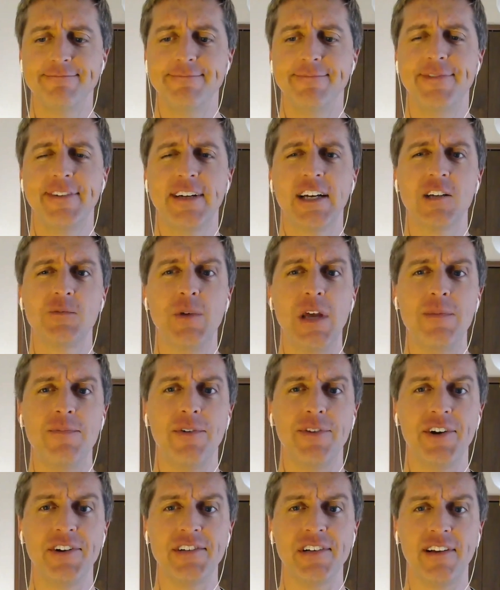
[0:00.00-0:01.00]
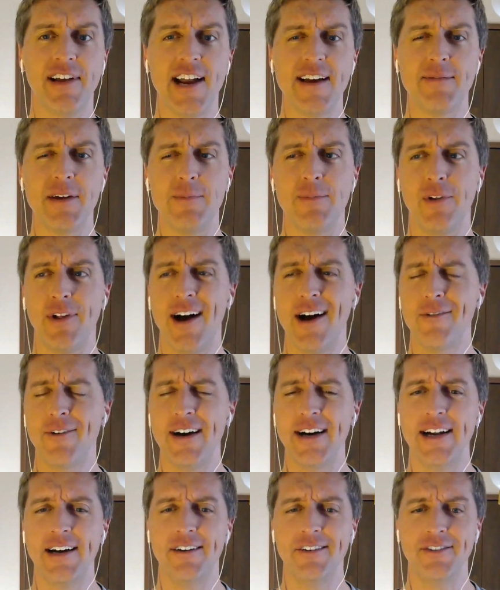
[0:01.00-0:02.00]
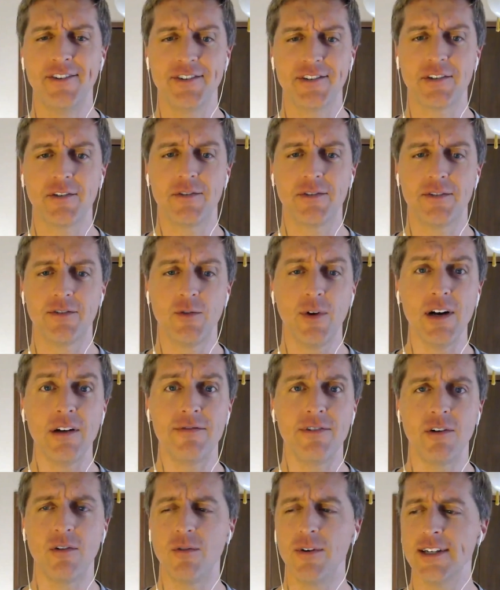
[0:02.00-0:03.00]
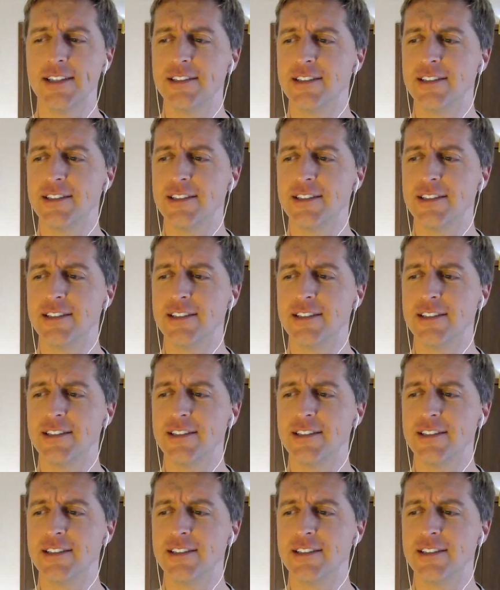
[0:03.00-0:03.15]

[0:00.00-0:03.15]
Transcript: Because there's a lot of people on right now, and there's quite a few questions.